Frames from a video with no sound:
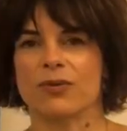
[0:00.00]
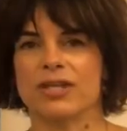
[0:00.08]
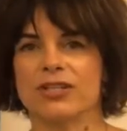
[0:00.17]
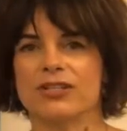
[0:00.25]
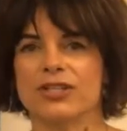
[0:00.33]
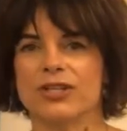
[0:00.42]

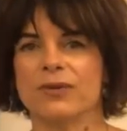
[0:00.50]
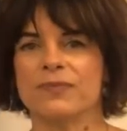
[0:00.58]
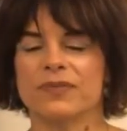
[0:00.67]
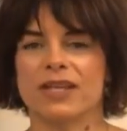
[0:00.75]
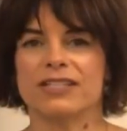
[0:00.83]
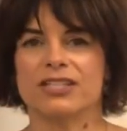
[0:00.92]
you do,
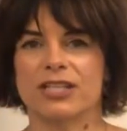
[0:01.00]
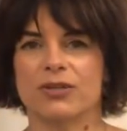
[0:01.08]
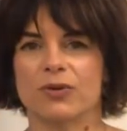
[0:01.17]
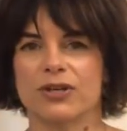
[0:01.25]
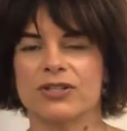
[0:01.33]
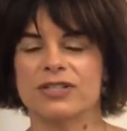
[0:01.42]
in
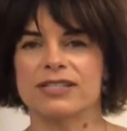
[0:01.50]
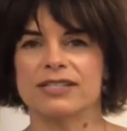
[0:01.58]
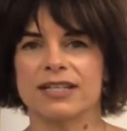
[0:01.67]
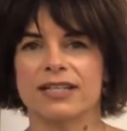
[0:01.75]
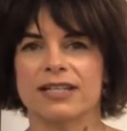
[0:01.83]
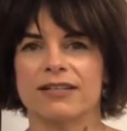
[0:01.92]
order to
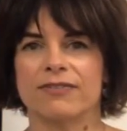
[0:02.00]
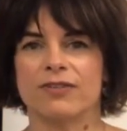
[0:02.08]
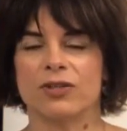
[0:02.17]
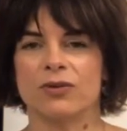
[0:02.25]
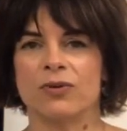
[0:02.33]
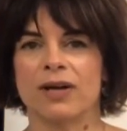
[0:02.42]
see if
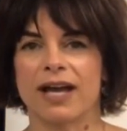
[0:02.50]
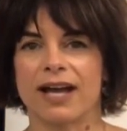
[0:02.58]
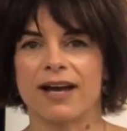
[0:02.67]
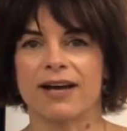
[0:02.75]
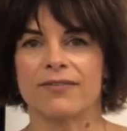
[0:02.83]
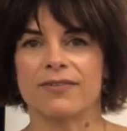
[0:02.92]
you
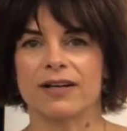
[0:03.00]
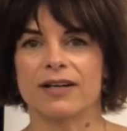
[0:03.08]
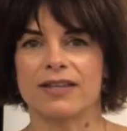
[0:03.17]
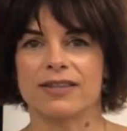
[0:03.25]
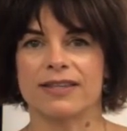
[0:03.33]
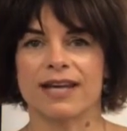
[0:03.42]
have
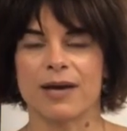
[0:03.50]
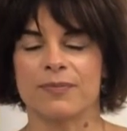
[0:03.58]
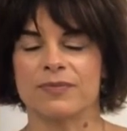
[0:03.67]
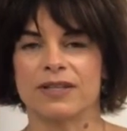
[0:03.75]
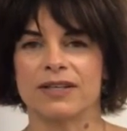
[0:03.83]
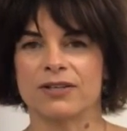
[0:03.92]

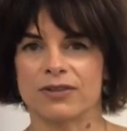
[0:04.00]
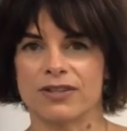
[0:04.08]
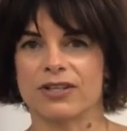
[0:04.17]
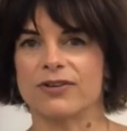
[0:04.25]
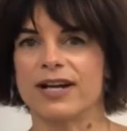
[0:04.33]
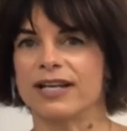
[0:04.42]
the
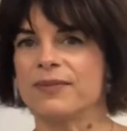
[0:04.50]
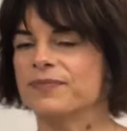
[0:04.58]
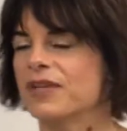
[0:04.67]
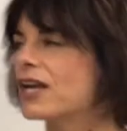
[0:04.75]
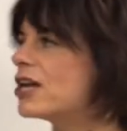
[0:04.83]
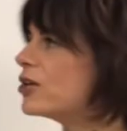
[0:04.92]

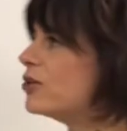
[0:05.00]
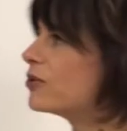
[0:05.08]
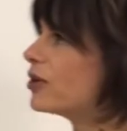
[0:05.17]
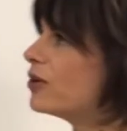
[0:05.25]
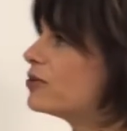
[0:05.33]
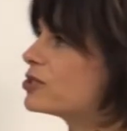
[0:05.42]
credit, you
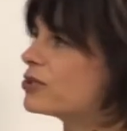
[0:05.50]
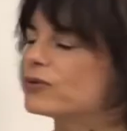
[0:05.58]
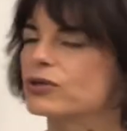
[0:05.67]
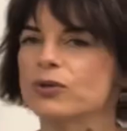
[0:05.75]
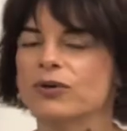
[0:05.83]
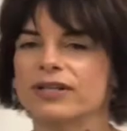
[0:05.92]
go to
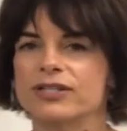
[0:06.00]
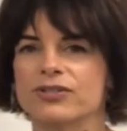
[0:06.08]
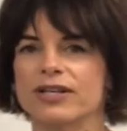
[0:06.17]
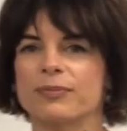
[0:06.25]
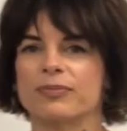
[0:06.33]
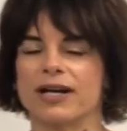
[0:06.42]
your
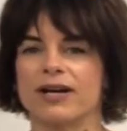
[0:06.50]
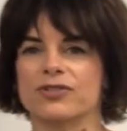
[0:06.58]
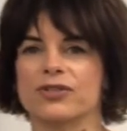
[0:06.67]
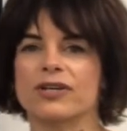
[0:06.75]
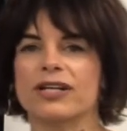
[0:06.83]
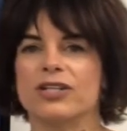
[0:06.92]
internet
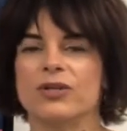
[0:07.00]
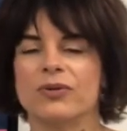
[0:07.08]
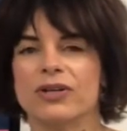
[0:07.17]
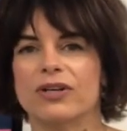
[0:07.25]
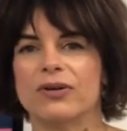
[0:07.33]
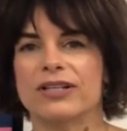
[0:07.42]
browser and you
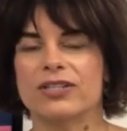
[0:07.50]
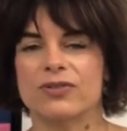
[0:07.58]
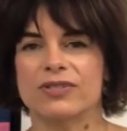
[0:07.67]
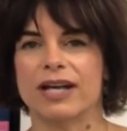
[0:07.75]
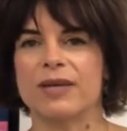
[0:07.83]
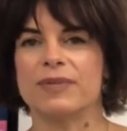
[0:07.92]
are going to
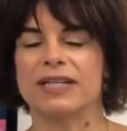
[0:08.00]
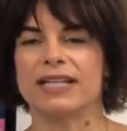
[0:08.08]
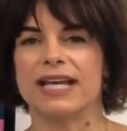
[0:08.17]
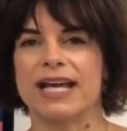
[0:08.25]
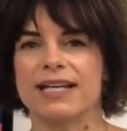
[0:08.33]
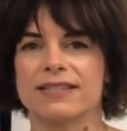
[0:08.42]
type in
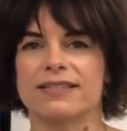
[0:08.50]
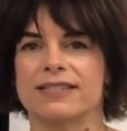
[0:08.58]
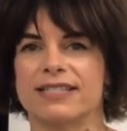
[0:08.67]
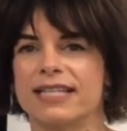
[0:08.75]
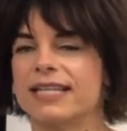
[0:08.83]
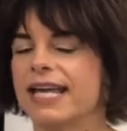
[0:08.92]

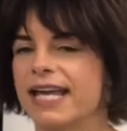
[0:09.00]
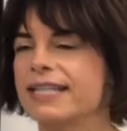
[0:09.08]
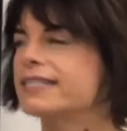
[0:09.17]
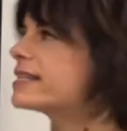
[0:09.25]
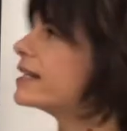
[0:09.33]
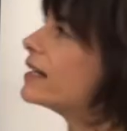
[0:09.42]

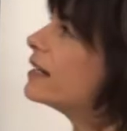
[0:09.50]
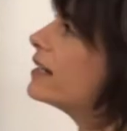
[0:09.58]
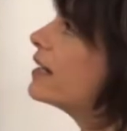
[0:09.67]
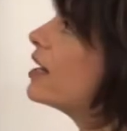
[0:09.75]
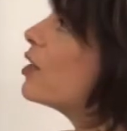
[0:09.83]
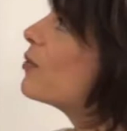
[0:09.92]
SDAT,
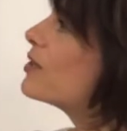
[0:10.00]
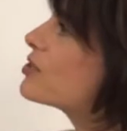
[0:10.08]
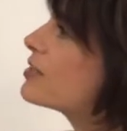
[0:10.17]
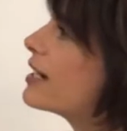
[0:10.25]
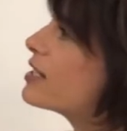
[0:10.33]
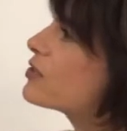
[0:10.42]
which
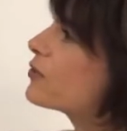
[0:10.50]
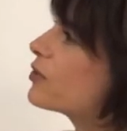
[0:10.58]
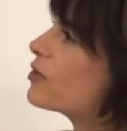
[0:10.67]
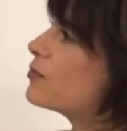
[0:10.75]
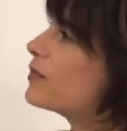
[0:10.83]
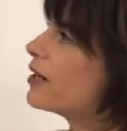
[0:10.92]
stands
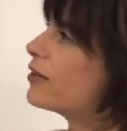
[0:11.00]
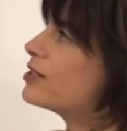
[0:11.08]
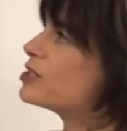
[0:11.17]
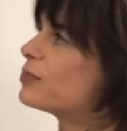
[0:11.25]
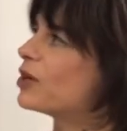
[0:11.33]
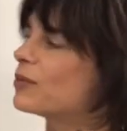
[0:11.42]
for the
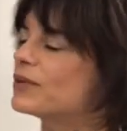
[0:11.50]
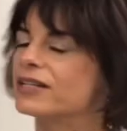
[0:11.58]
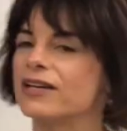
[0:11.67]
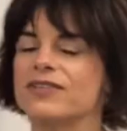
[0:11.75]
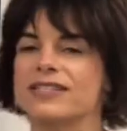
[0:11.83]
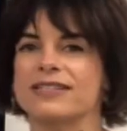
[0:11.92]
Maryland Department
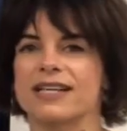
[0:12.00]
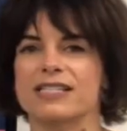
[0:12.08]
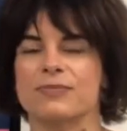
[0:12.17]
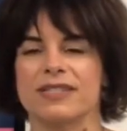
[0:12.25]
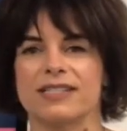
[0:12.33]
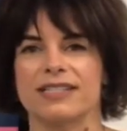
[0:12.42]
of
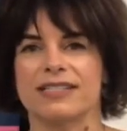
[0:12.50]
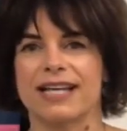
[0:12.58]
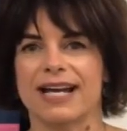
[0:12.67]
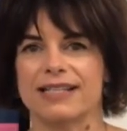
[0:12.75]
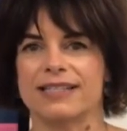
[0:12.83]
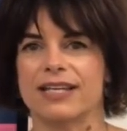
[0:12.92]
Assessments and
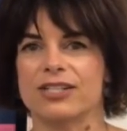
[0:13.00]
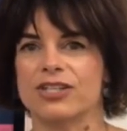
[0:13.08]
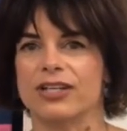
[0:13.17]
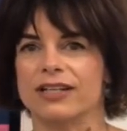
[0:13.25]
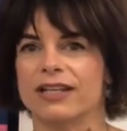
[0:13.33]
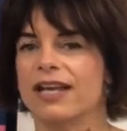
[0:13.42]

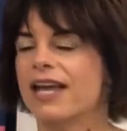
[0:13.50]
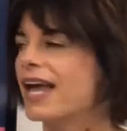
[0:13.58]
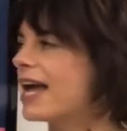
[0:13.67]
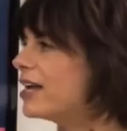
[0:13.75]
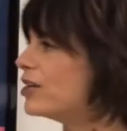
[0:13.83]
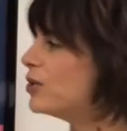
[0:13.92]
Taxation,
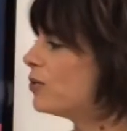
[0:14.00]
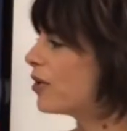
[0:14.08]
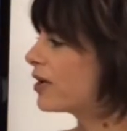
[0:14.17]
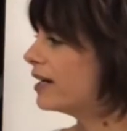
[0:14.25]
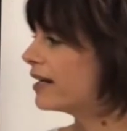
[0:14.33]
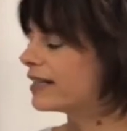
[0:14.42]
and you are
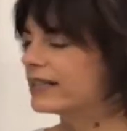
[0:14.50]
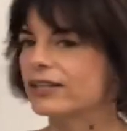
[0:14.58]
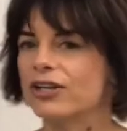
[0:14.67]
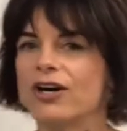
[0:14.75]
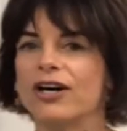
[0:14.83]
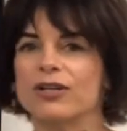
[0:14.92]
going to
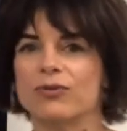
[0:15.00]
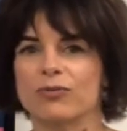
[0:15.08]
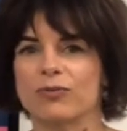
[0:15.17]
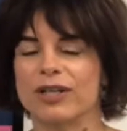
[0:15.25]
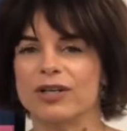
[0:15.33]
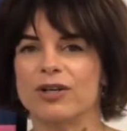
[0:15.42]
click
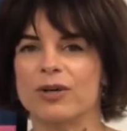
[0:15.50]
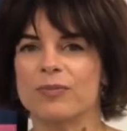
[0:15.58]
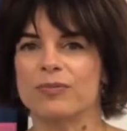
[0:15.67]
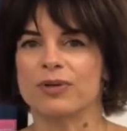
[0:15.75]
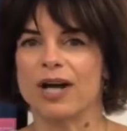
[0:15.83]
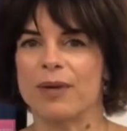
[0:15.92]
on Real
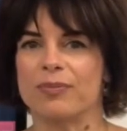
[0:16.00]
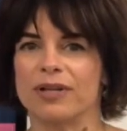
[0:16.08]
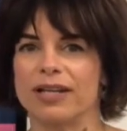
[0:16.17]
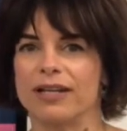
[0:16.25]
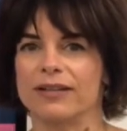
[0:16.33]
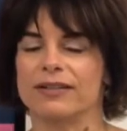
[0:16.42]

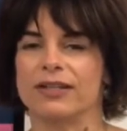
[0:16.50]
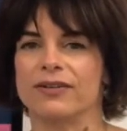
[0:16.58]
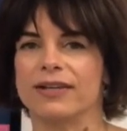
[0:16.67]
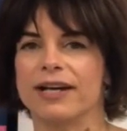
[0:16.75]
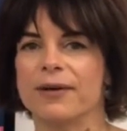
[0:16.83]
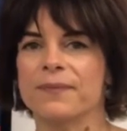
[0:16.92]
Property.
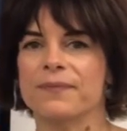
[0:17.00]
Okay,